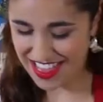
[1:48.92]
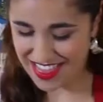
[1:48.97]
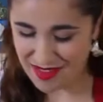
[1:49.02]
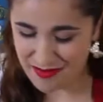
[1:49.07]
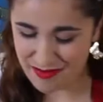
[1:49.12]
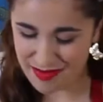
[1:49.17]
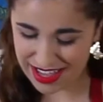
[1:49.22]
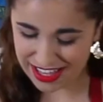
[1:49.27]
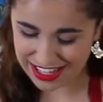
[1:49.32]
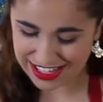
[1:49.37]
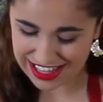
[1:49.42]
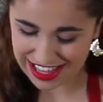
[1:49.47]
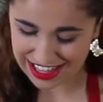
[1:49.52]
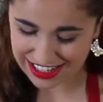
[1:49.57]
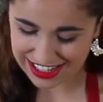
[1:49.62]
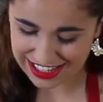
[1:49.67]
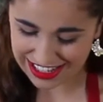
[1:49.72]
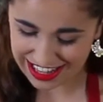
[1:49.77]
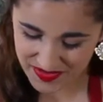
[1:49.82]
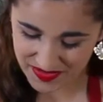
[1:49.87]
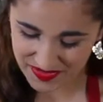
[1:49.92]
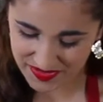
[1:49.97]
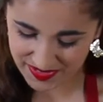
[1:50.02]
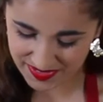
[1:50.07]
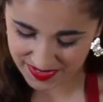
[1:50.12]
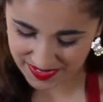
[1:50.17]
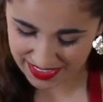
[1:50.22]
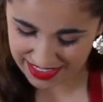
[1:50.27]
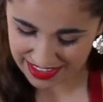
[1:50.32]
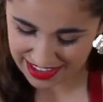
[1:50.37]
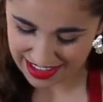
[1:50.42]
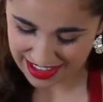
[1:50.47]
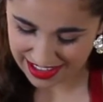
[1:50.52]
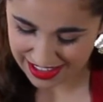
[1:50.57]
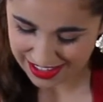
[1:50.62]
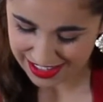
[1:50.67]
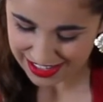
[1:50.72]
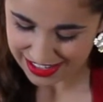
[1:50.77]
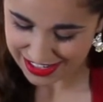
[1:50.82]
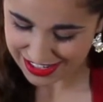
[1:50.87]
then mix that
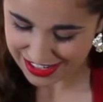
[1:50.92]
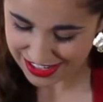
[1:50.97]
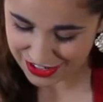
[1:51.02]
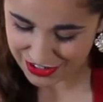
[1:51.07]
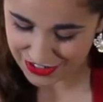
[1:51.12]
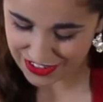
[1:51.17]
to